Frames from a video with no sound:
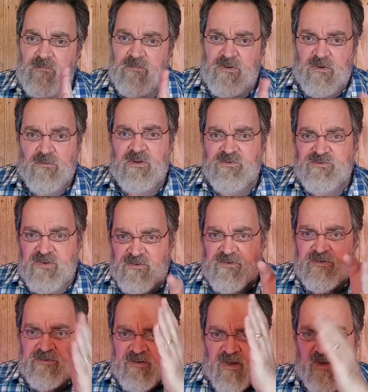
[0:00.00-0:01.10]
you know,
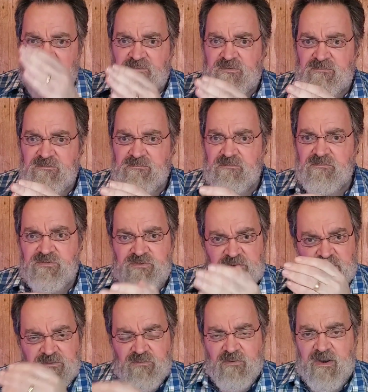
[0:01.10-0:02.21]
ascended into heaven,
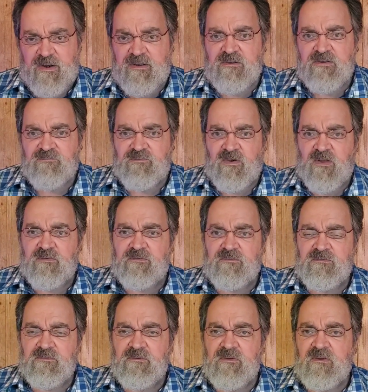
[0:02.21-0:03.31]
seated at the right hand of the
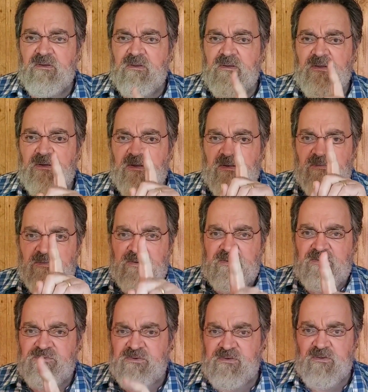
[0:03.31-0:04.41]
Father, and then
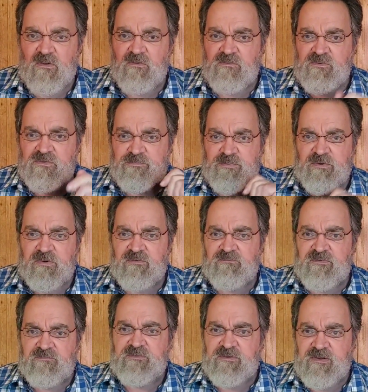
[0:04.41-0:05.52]
he sent the Holy
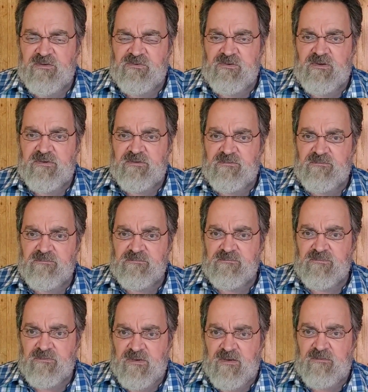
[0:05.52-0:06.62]
Spirit 50 days later,
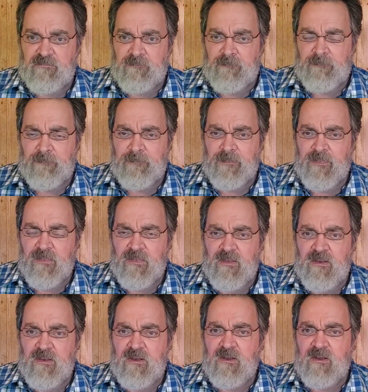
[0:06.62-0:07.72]
okay?
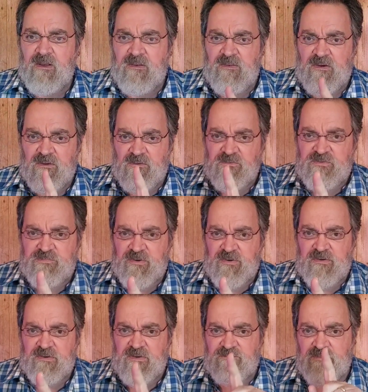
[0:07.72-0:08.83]
And that Holy
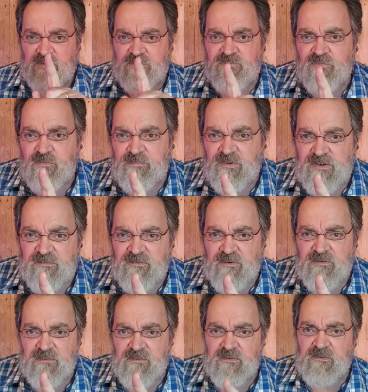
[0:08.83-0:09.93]
Spirit, if you're a true
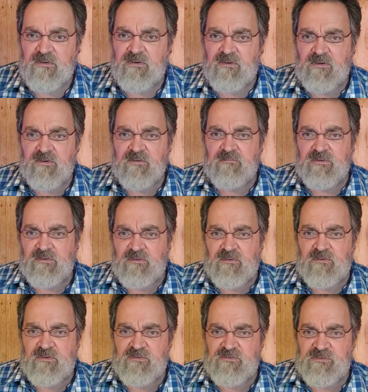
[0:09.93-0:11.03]
believer,
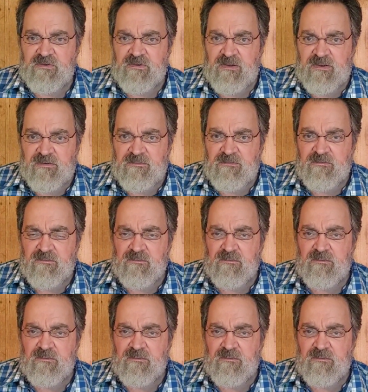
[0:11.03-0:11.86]
belongs in